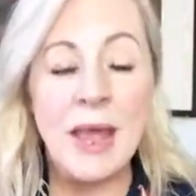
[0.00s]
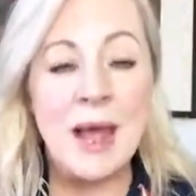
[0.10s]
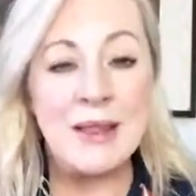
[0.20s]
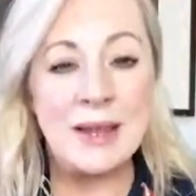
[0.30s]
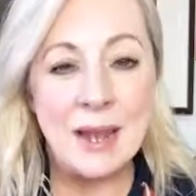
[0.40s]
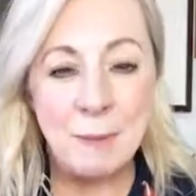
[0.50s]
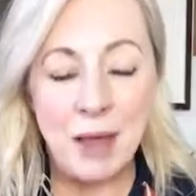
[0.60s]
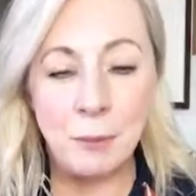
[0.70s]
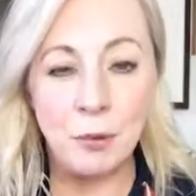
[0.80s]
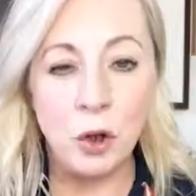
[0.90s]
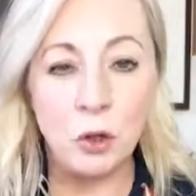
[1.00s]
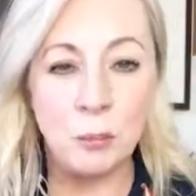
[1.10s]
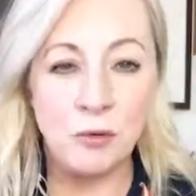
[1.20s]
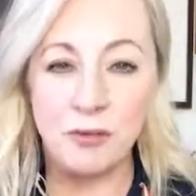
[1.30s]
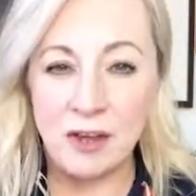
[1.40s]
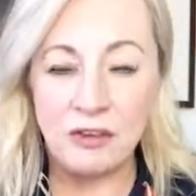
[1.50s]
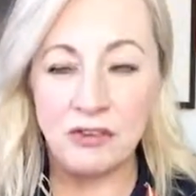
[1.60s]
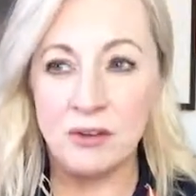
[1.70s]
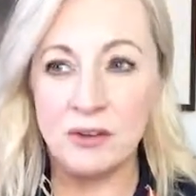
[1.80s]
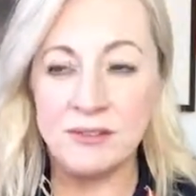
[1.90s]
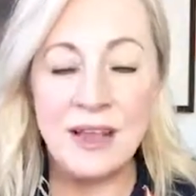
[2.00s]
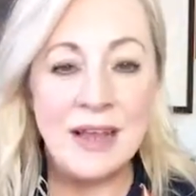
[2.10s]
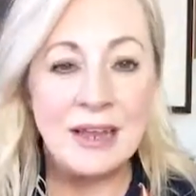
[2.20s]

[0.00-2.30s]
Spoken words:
and that I'm helping other professionals